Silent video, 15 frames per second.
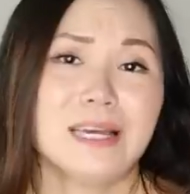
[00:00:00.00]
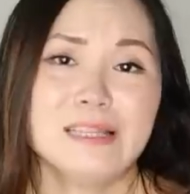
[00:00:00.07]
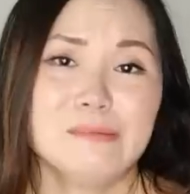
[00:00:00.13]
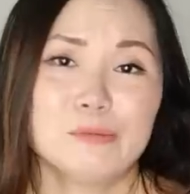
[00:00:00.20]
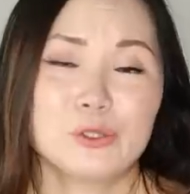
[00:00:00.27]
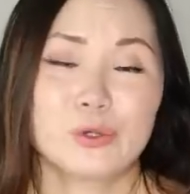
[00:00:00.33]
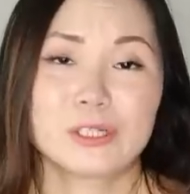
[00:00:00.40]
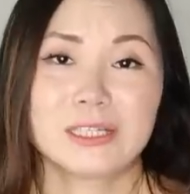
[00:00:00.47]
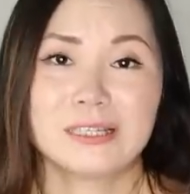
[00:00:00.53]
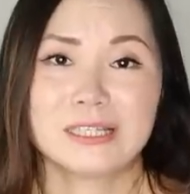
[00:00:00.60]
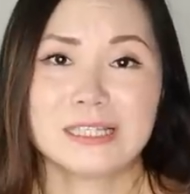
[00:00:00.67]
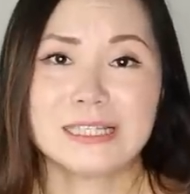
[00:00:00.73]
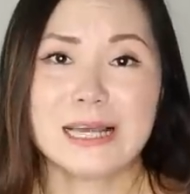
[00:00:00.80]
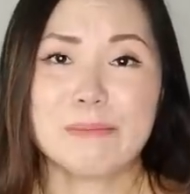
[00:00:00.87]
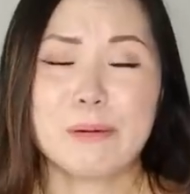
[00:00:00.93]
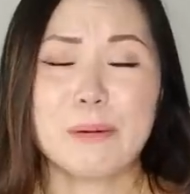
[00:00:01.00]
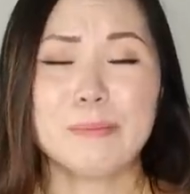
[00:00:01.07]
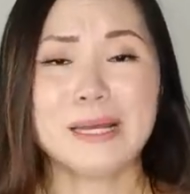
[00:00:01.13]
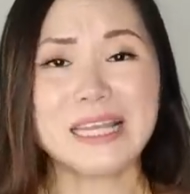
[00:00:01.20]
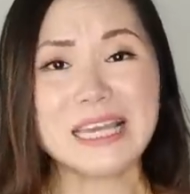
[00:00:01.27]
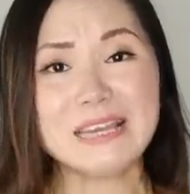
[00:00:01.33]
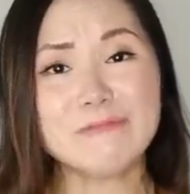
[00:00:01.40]
denim shorts in the summer,
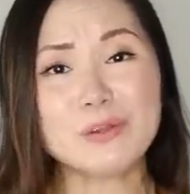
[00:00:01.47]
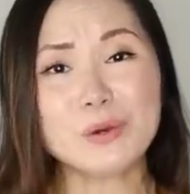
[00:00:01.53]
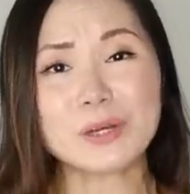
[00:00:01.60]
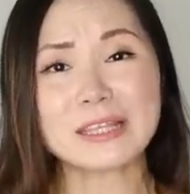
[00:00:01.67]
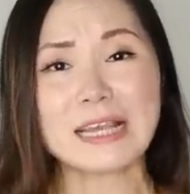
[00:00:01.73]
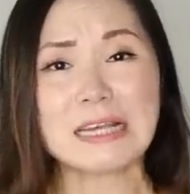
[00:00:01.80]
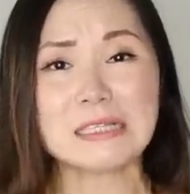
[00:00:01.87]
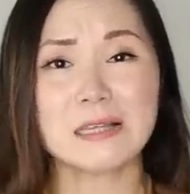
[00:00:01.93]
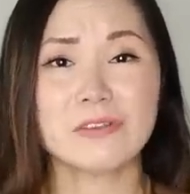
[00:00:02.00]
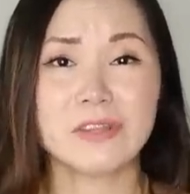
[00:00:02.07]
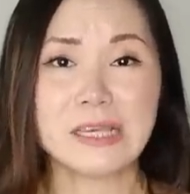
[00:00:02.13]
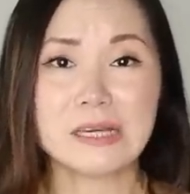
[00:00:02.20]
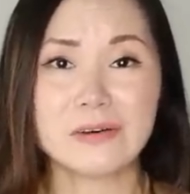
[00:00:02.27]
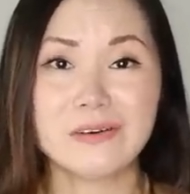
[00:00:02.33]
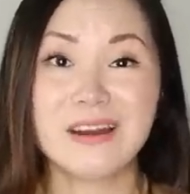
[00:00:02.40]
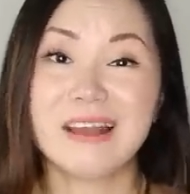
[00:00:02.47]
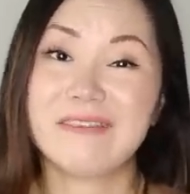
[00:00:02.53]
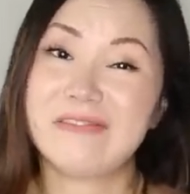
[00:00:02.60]
but if your thighs are thicker,